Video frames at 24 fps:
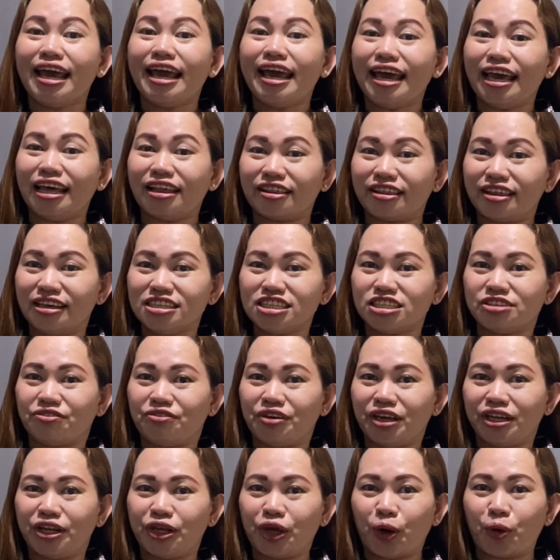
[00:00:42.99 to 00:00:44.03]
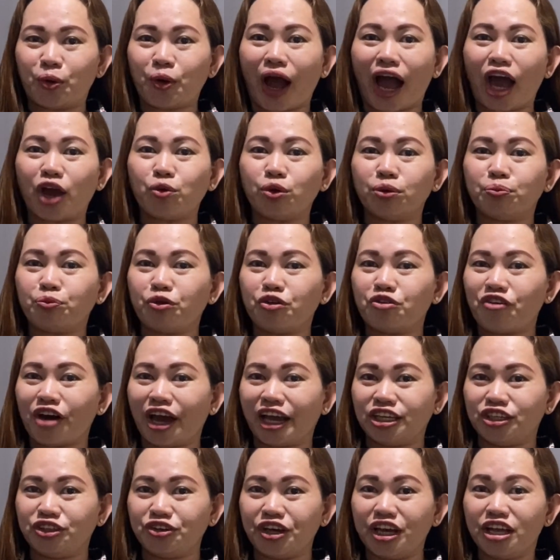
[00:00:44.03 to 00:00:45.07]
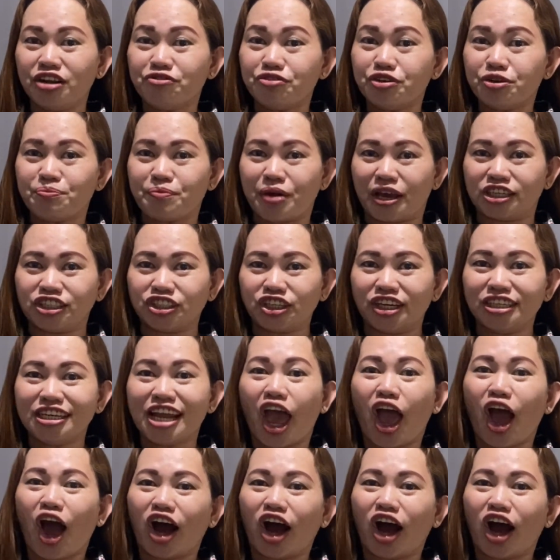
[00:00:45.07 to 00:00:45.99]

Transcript: In this video, I will provide you information